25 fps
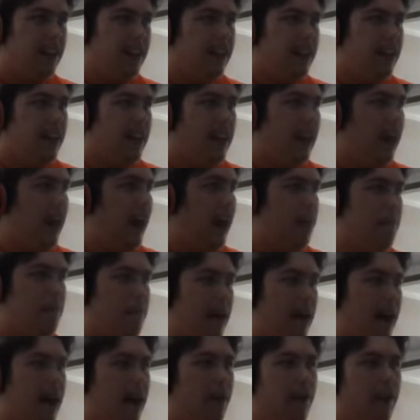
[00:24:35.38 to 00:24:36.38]
High
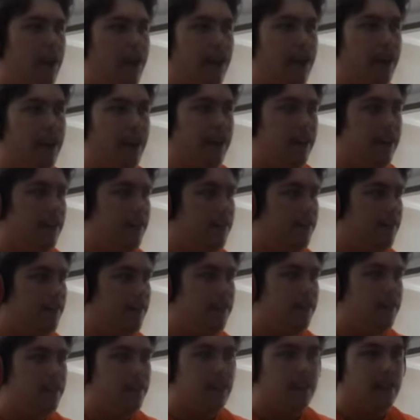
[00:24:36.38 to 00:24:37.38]
power
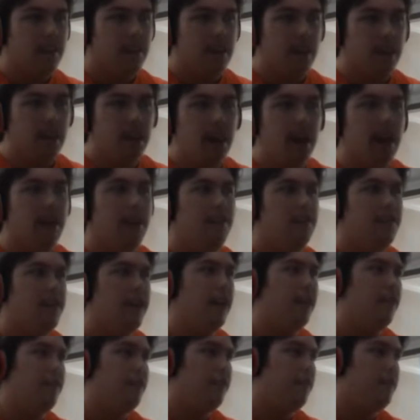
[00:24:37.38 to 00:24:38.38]

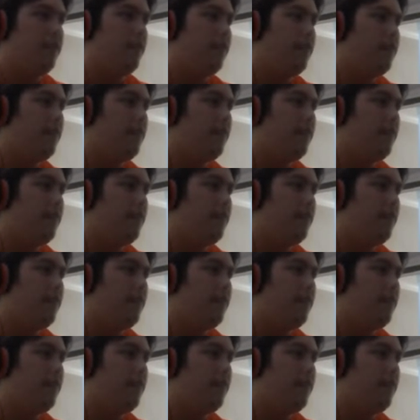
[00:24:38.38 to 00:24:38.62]
Shadow Shifter.